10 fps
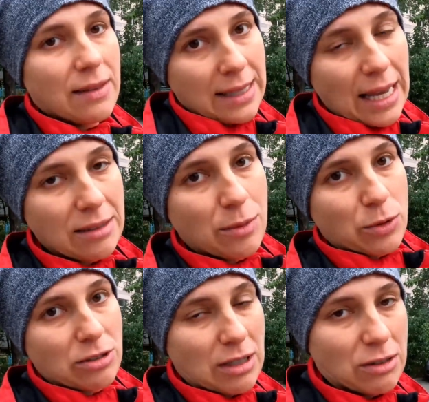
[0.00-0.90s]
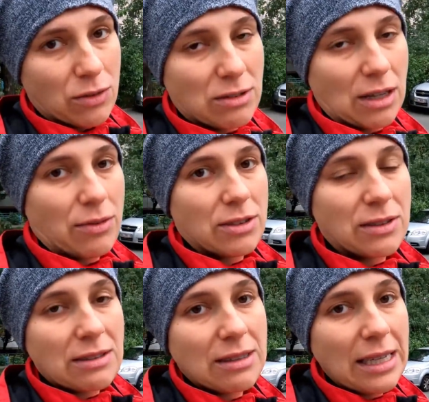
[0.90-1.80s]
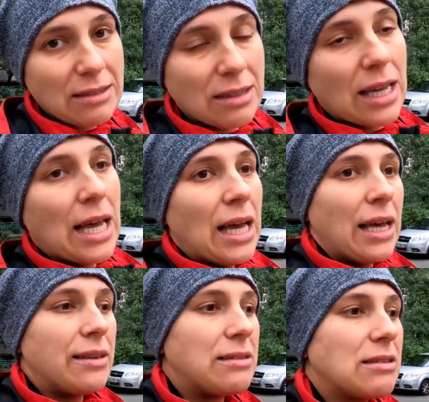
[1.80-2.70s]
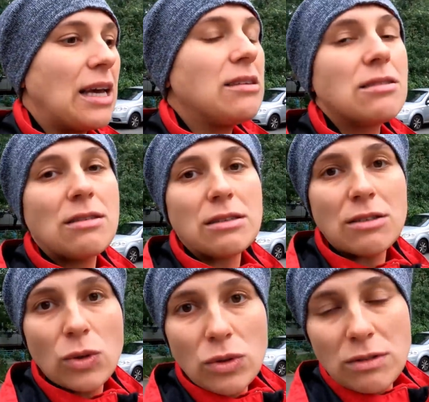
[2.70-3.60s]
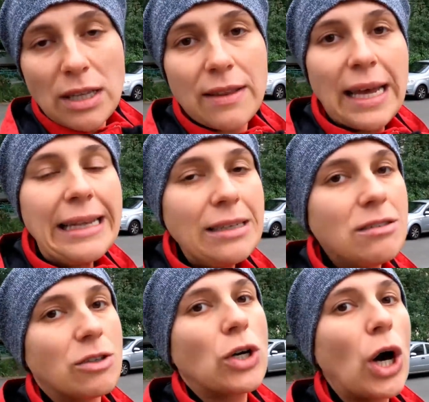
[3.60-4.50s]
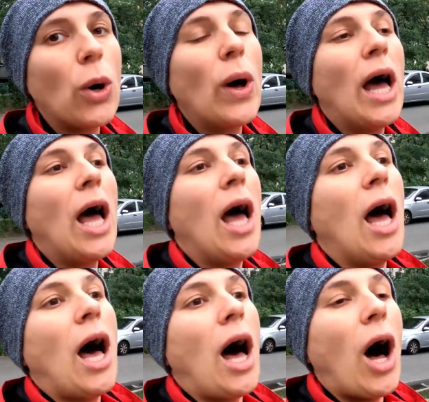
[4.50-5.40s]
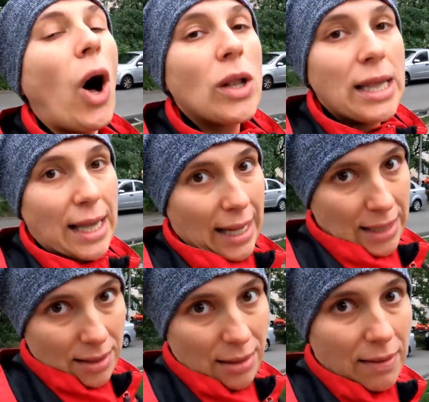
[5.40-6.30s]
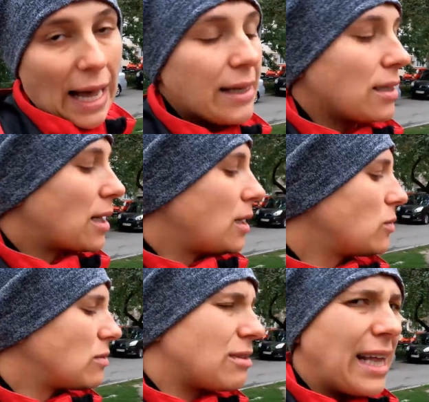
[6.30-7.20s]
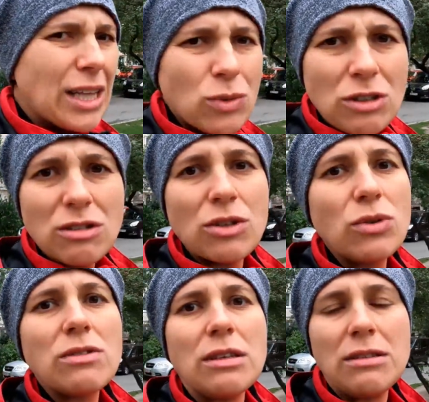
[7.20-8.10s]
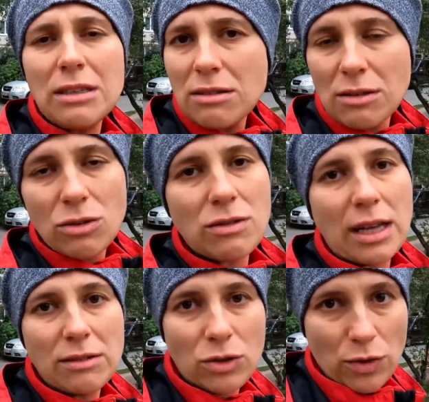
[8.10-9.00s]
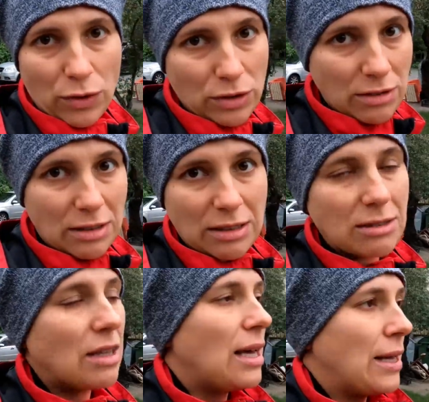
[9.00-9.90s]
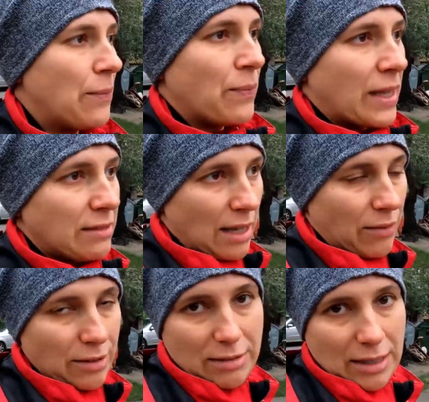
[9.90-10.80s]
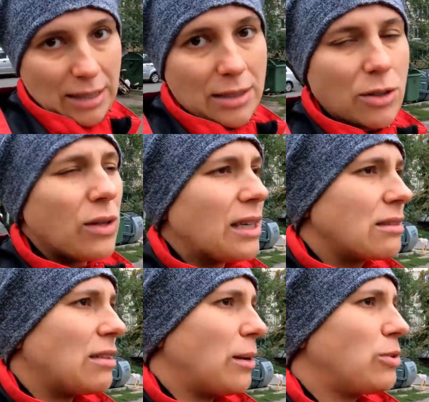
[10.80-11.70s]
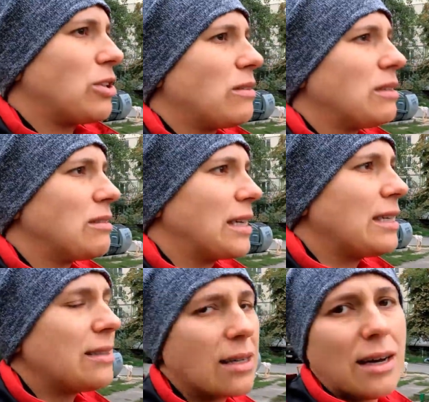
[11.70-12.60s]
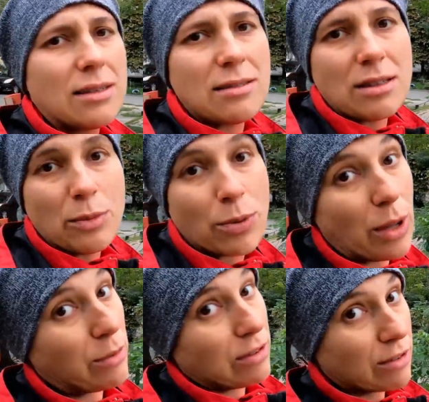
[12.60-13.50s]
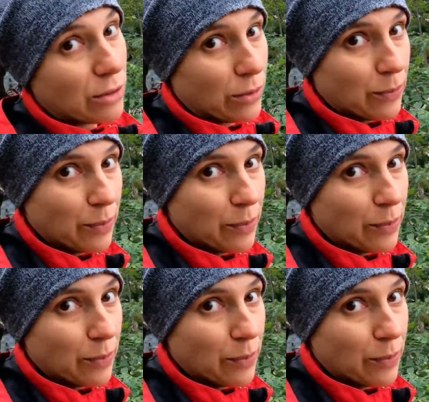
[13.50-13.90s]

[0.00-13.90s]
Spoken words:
than 80% of staff is vaccinated, in this case, the schools, they need to go online. That includes language schools and institutes and universities and everything. The only exception, these are kindergartens and primary school.